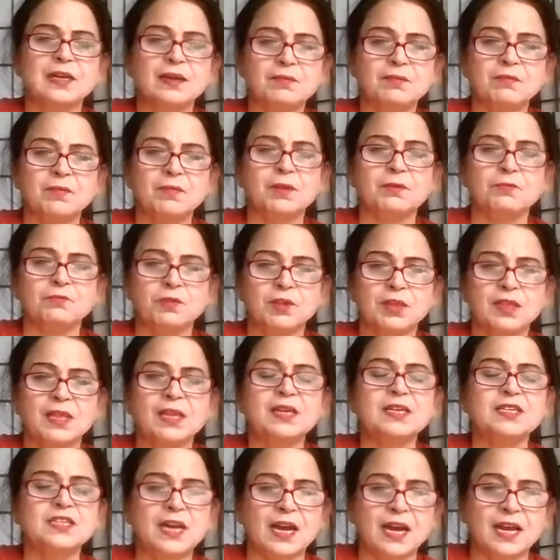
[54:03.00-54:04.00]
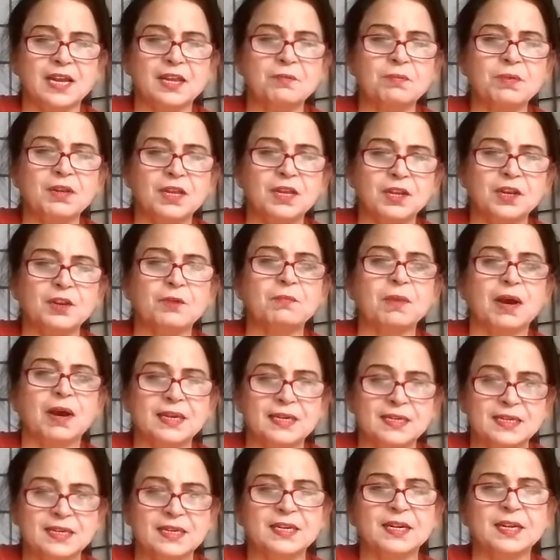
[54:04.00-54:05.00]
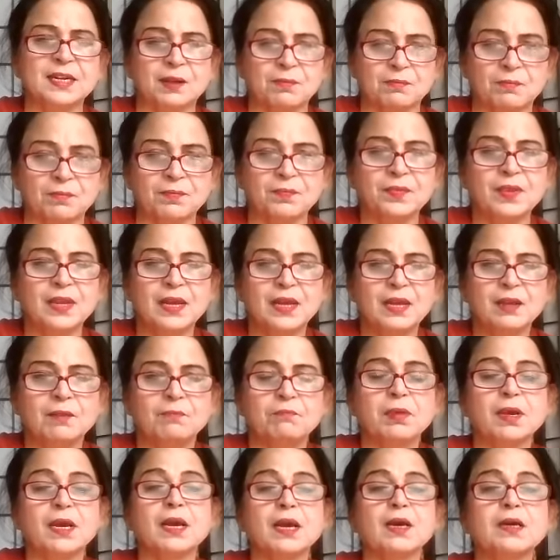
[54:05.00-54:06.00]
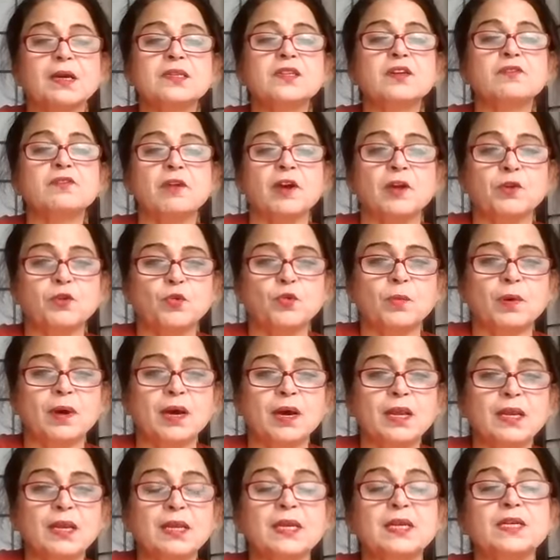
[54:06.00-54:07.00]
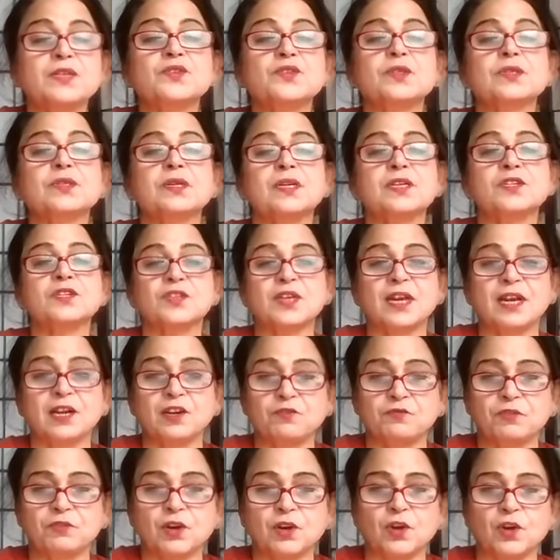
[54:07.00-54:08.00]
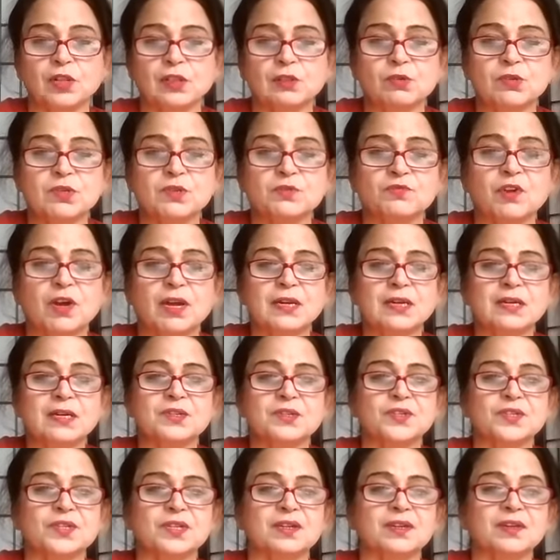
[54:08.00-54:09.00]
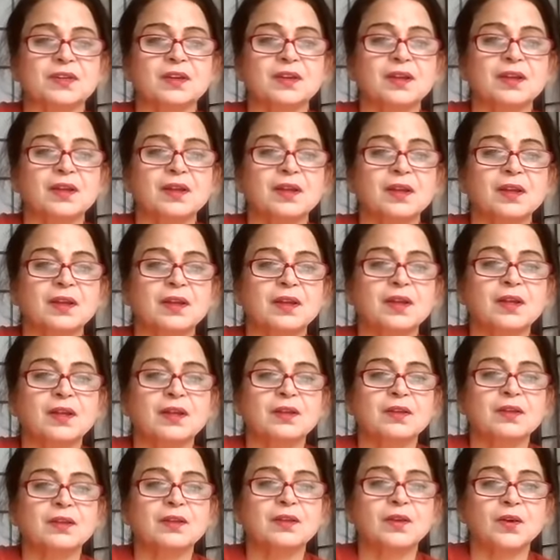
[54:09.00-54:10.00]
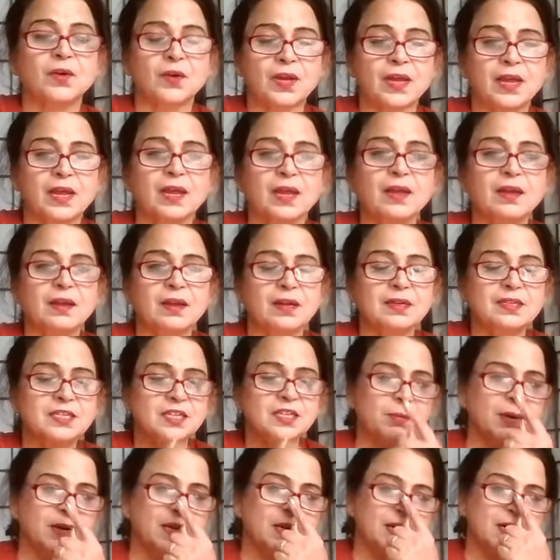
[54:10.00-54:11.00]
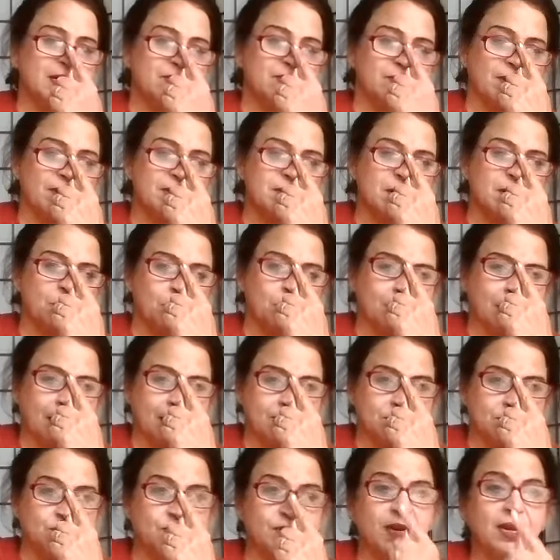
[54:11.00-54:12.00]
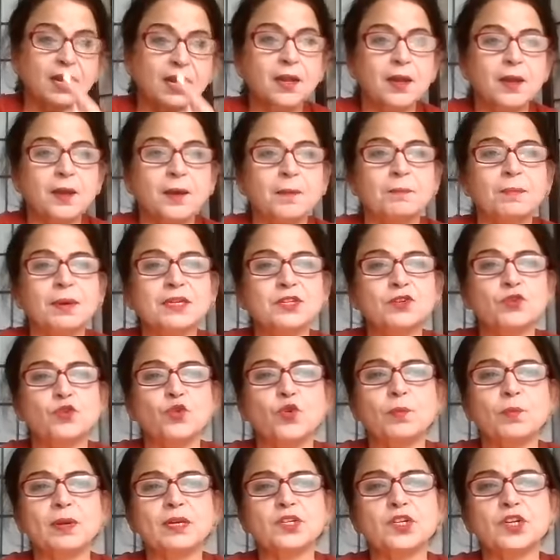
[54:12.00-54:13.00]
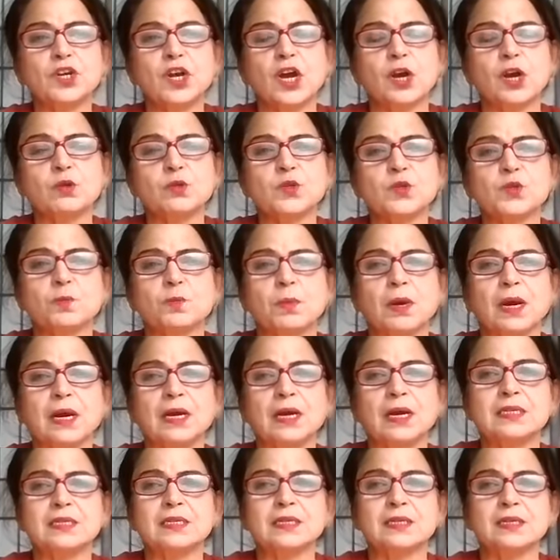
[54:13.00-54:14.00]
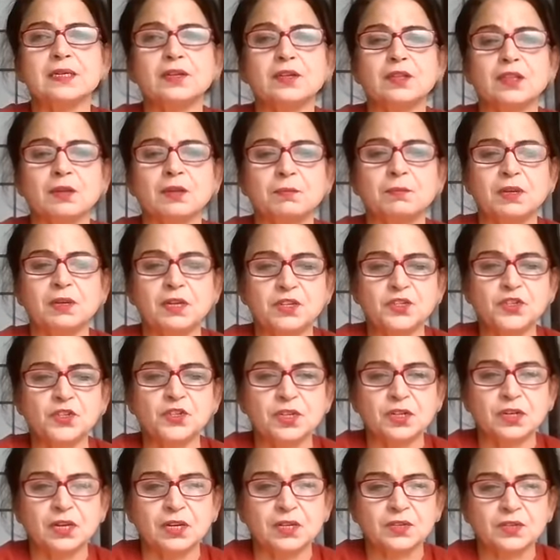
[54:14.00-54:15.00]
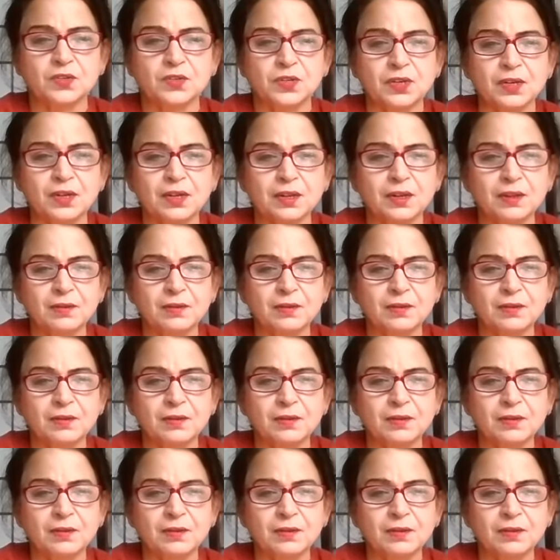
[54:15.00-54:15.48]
lived within he time he reminded him yeah. because of hanuman He's he sent for all those Vanars okay ultimately it was hanumanji but no matter how smart uh, the minister is uh,